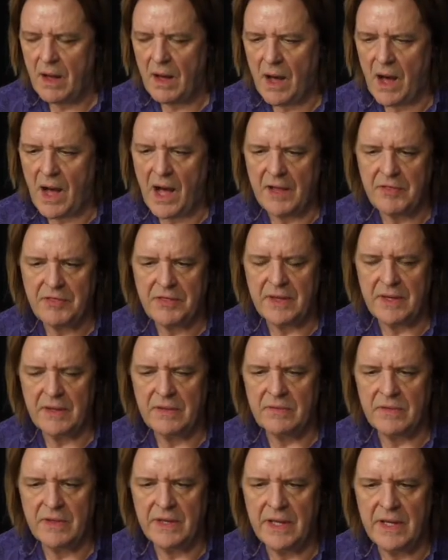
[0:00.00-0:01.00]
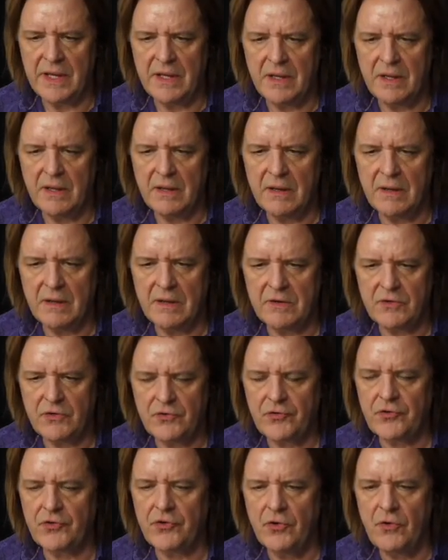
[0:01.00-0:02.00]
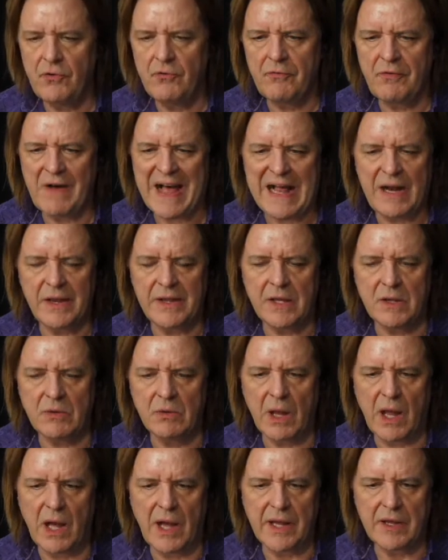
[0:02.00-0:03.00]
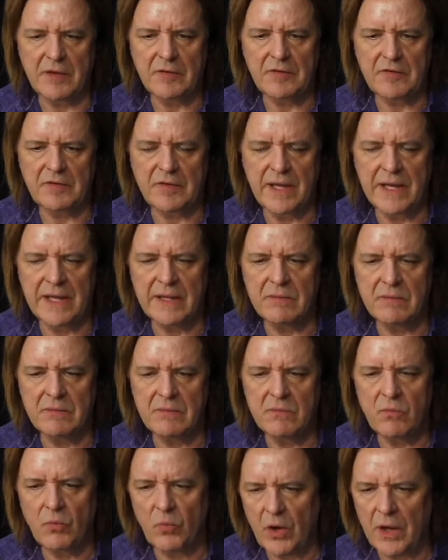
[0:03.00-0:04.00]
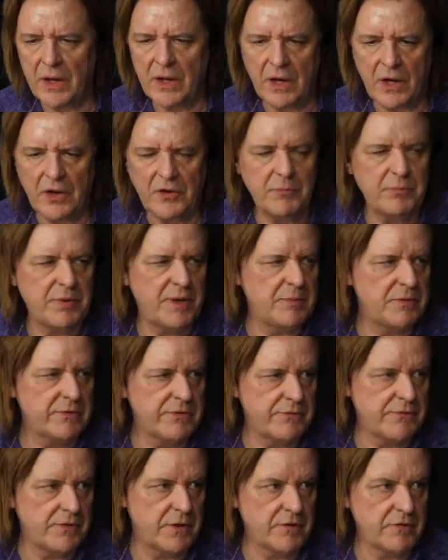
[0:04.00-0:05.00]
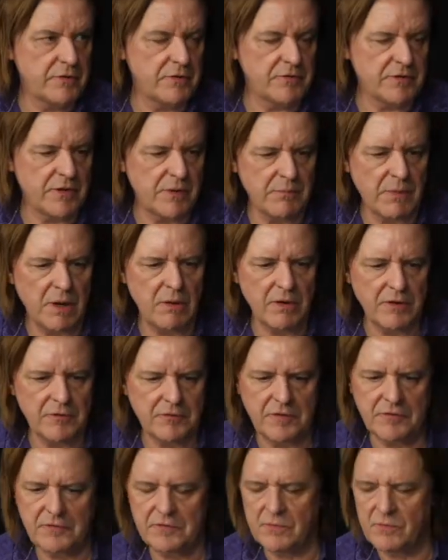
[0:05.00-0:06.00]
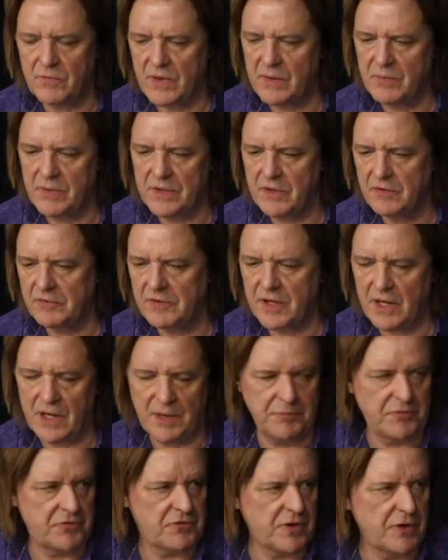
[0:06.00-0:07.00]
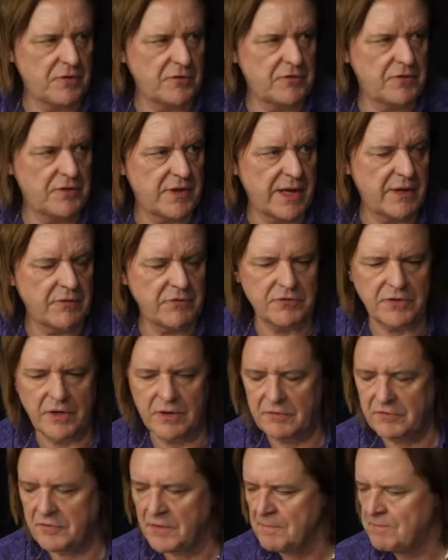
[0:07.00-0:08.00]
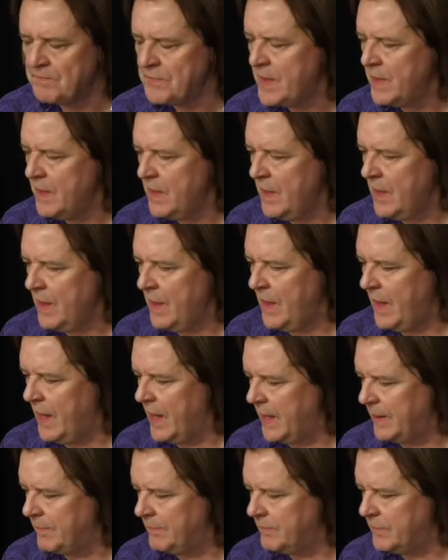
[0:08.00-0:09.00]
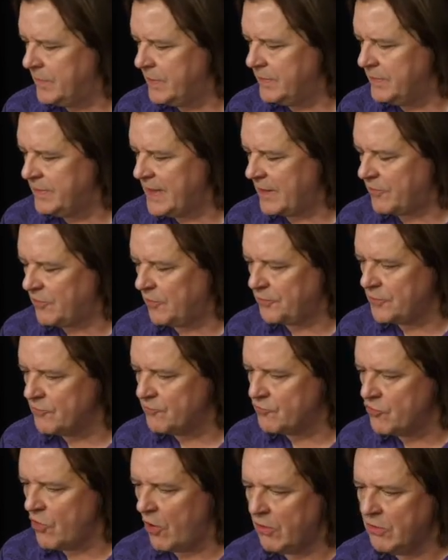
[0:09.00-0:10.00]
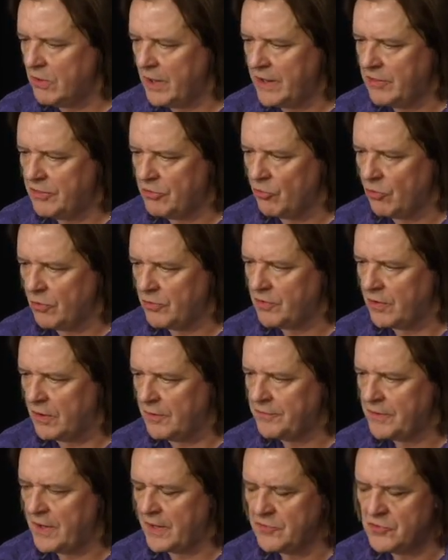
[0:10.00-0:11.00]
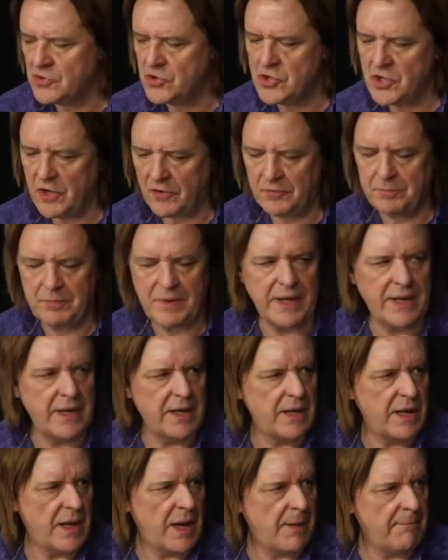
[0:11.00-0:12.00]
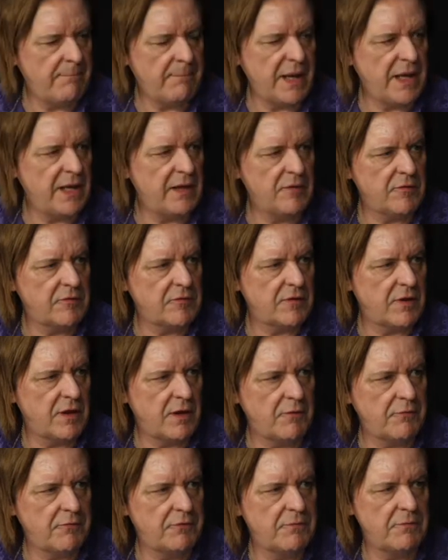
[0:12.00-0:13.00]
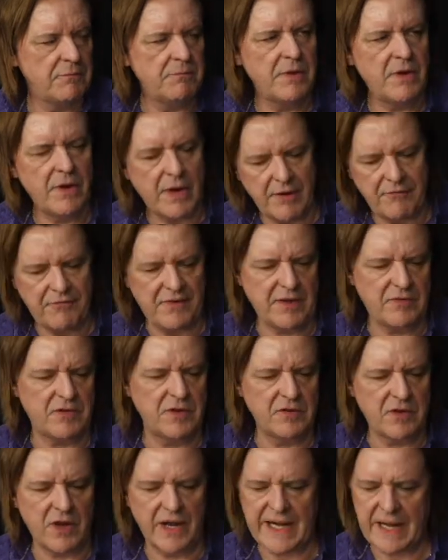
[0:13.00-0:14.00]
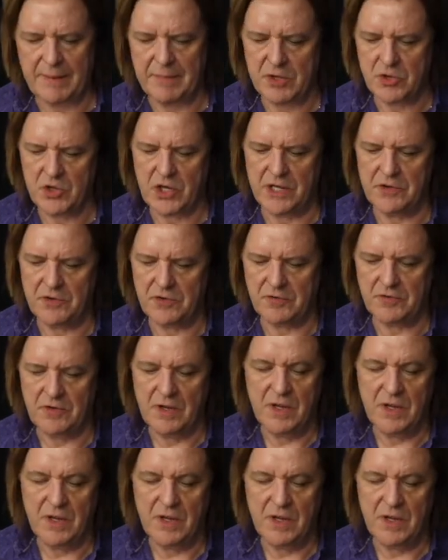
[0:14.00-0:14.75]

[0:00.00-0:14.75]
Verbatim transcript: I think the true value lies in what a lot of people refer to as the molar system, where we're using upstrokes and downstrokes. Um, that's often wrongly thought of as just being a means of affecting dynamic changes,